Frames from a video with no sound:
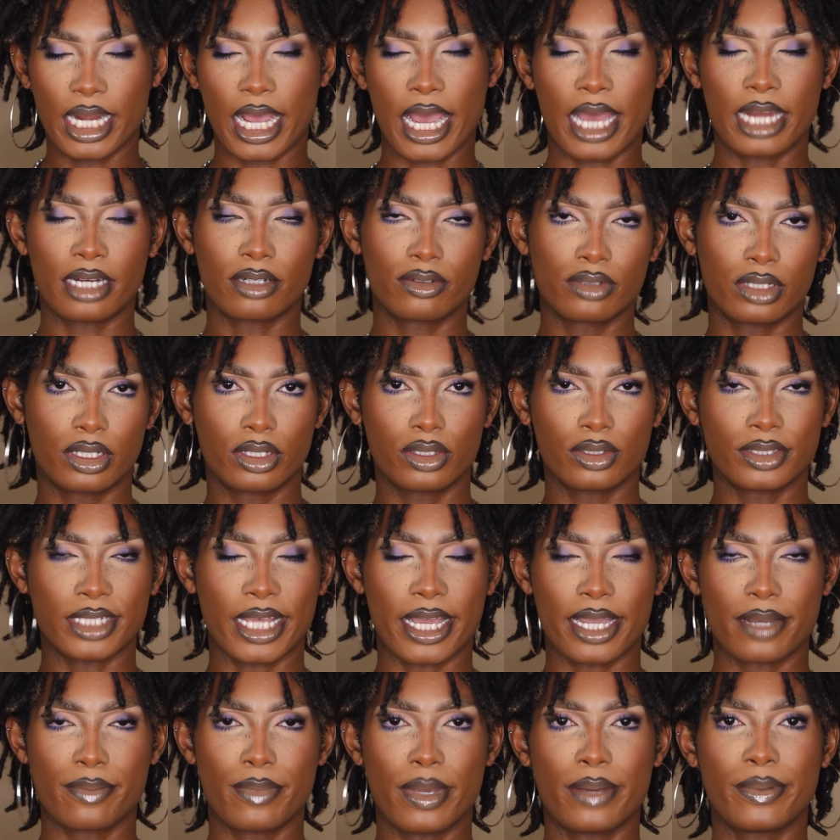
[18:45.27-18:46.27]
I don't know,
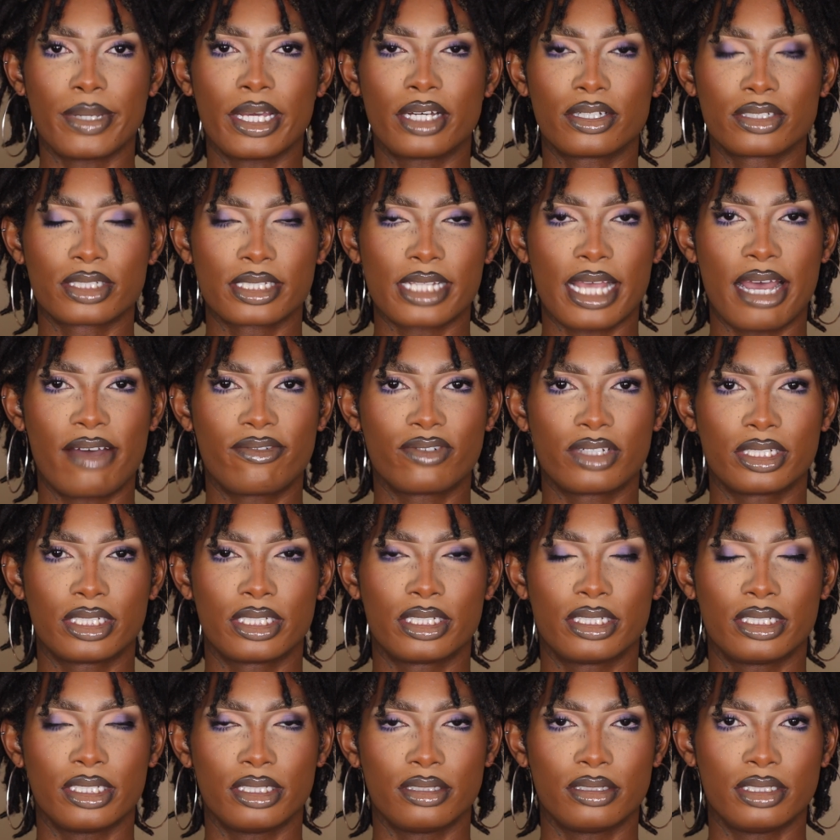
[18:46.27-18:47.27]
like maybe I'll just have to